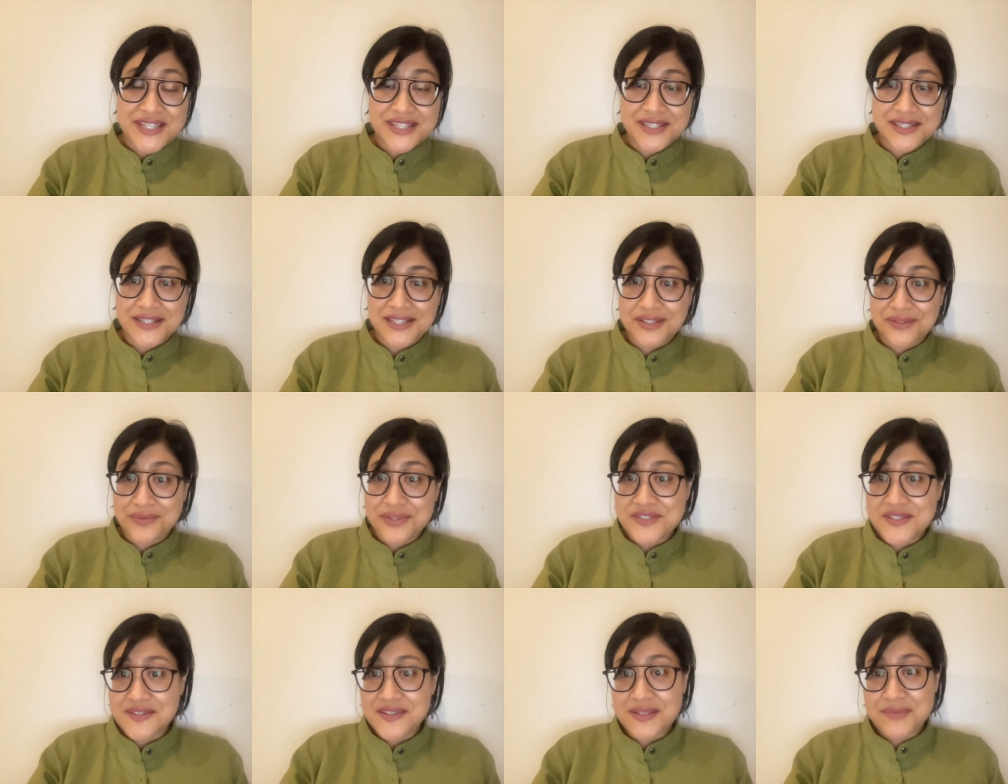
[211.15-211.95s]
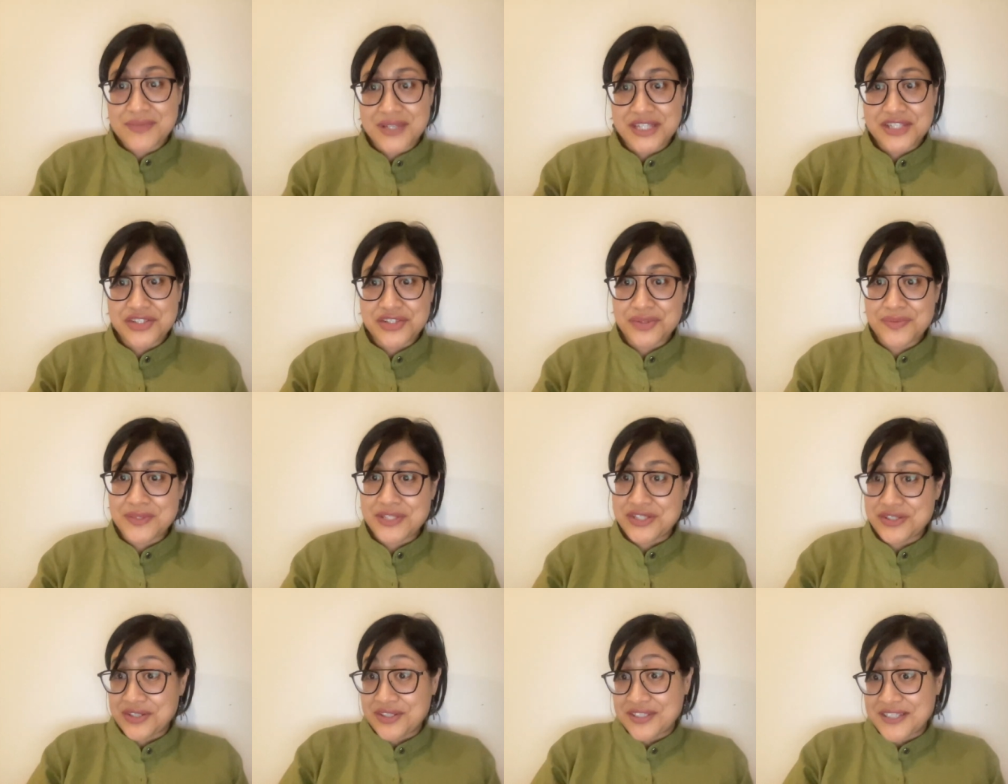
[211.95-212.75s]
And I recently met a
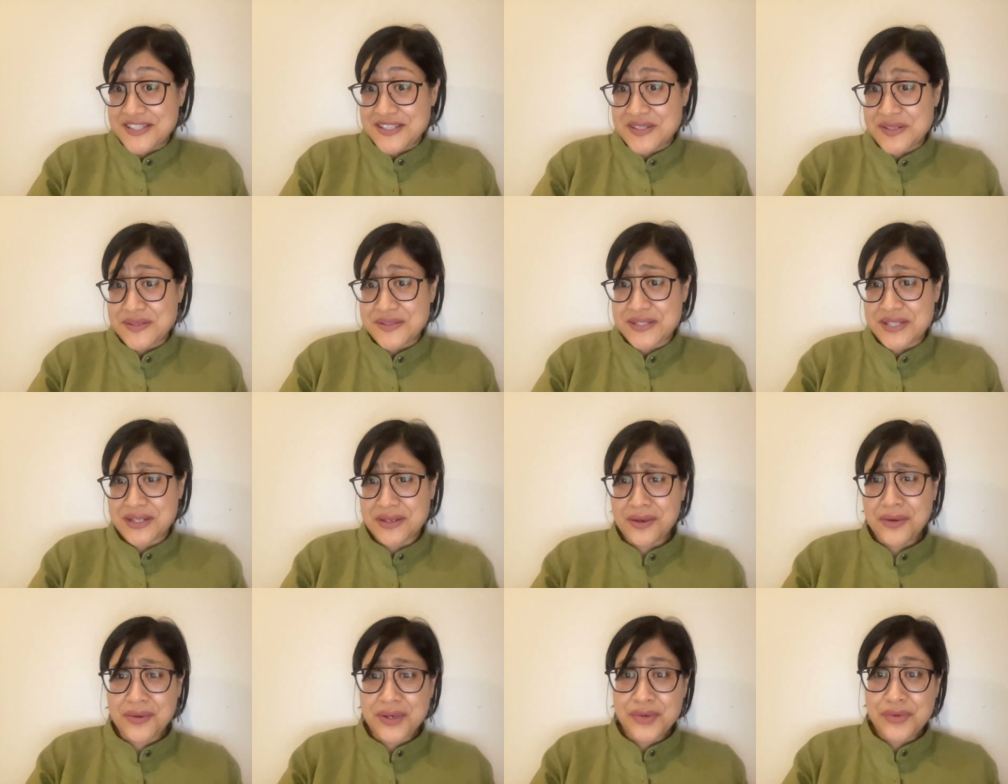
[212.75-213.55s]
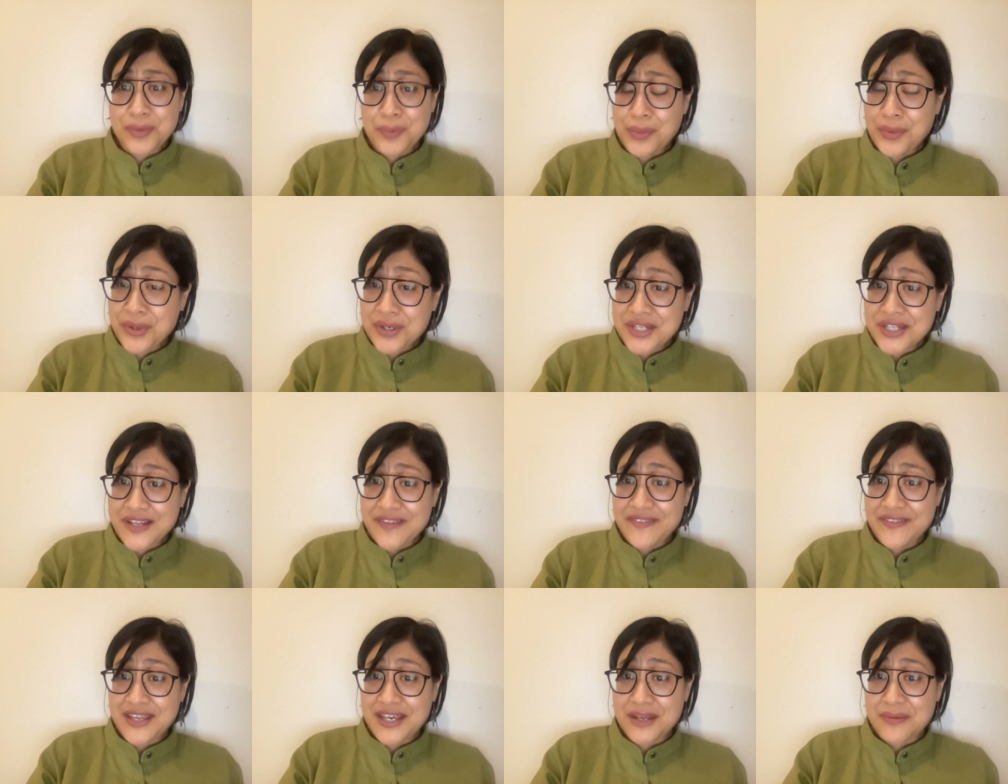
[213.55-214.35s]
German journalist who said, Oh, I reported
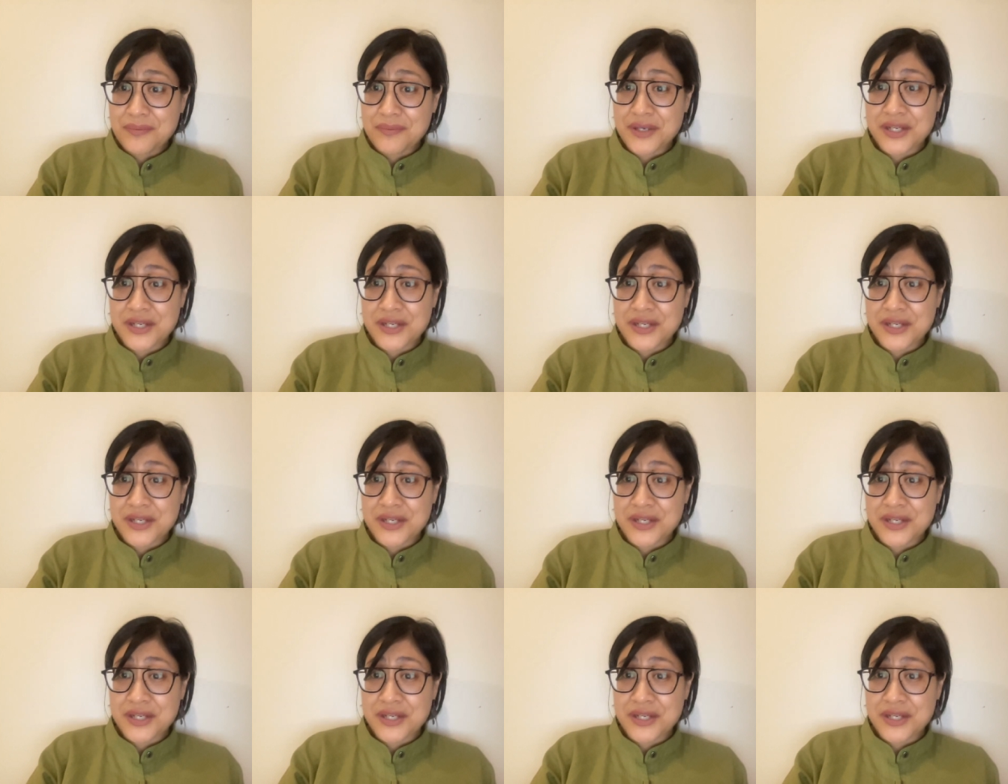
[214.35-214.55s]
on that,